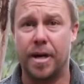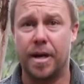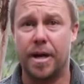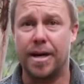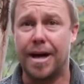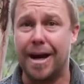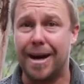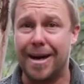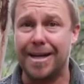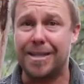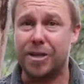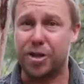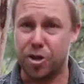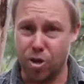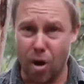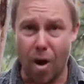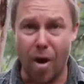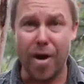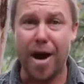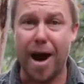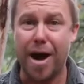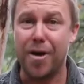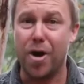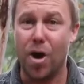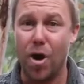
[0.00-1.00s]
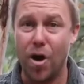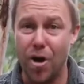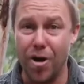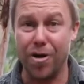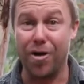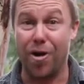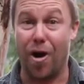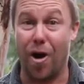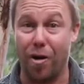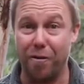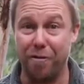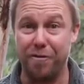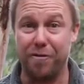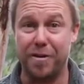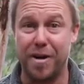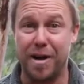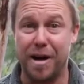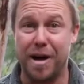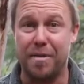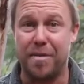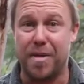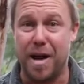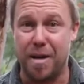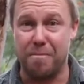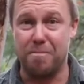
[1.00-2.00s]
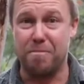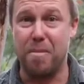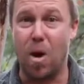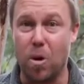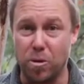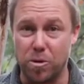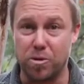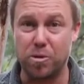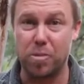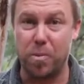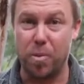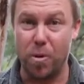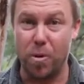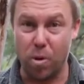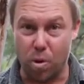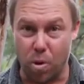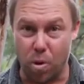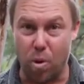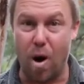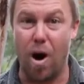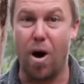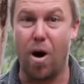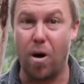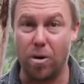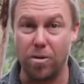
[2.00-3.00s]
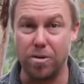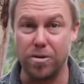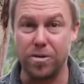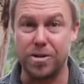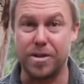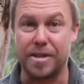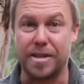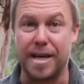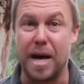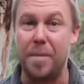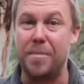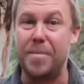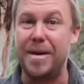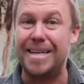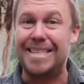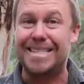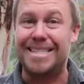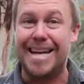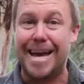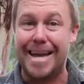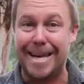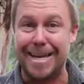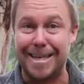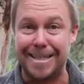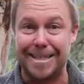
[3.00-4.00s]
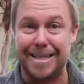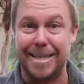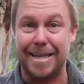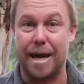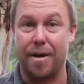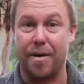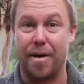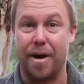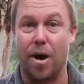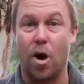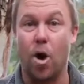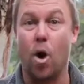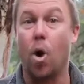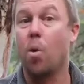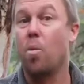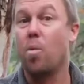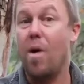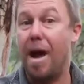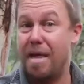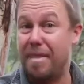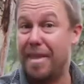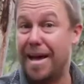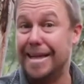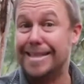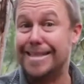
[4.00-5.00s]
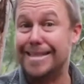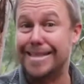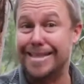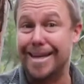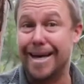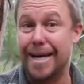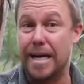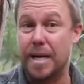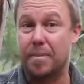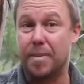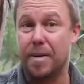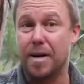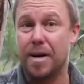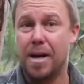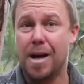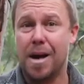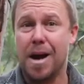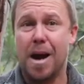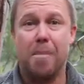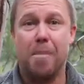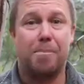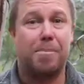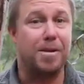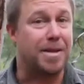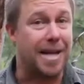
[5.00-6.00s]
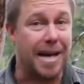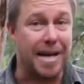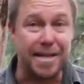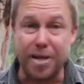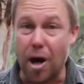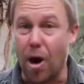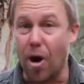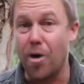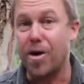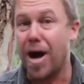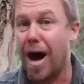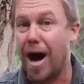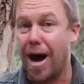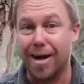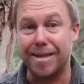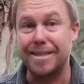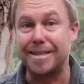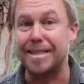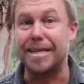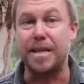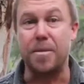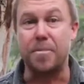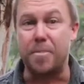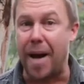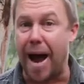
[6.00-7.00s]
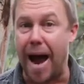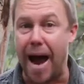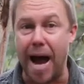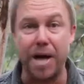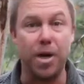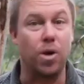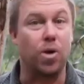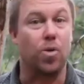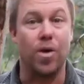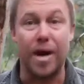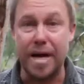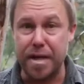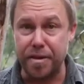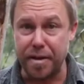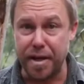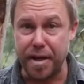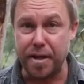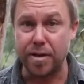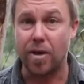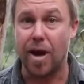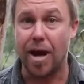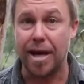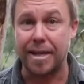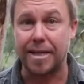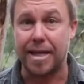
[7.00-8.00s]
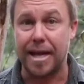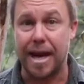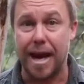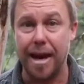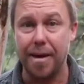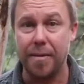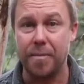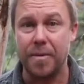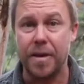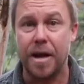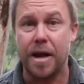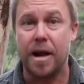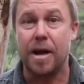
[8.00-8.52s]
Now, it's not unheard of that multiple quolls can be denning together or where they sleep, but they don't hunt in a pack or anything like that.